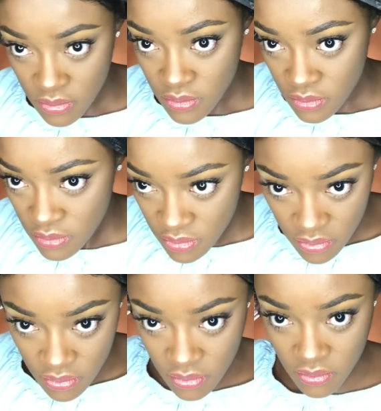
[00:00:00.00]
will allow
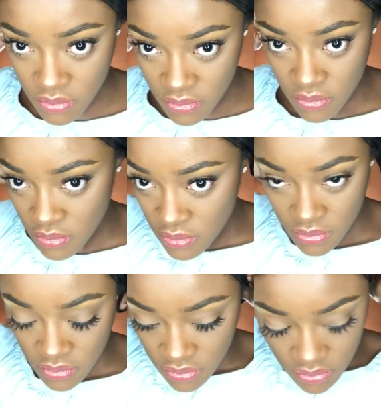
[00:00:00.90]
all of the
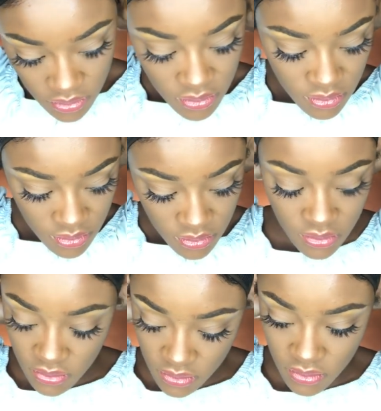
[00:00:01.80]
flyaways
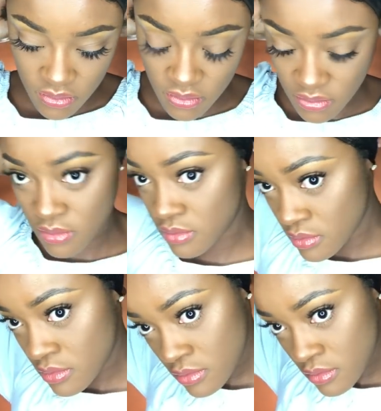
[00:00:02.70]
to
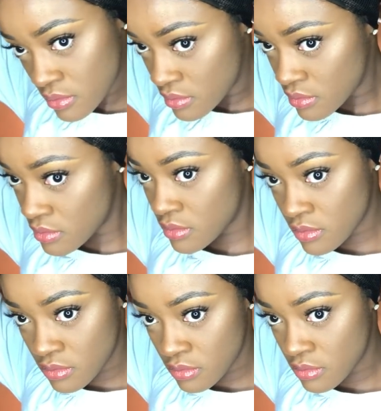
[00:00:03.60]
go and
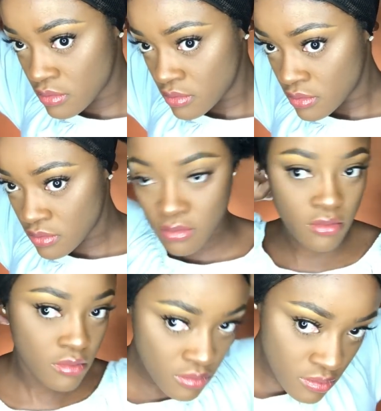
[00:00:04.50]
smooth all together,
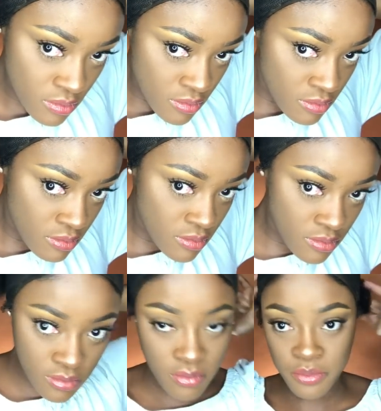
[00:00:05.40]
girl.
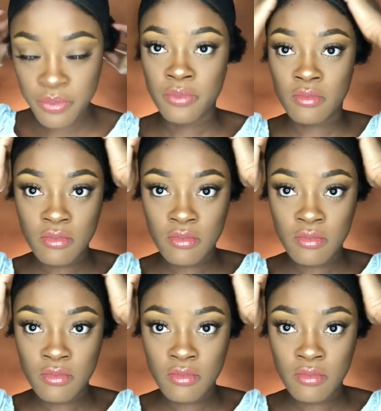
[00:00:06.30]
Then I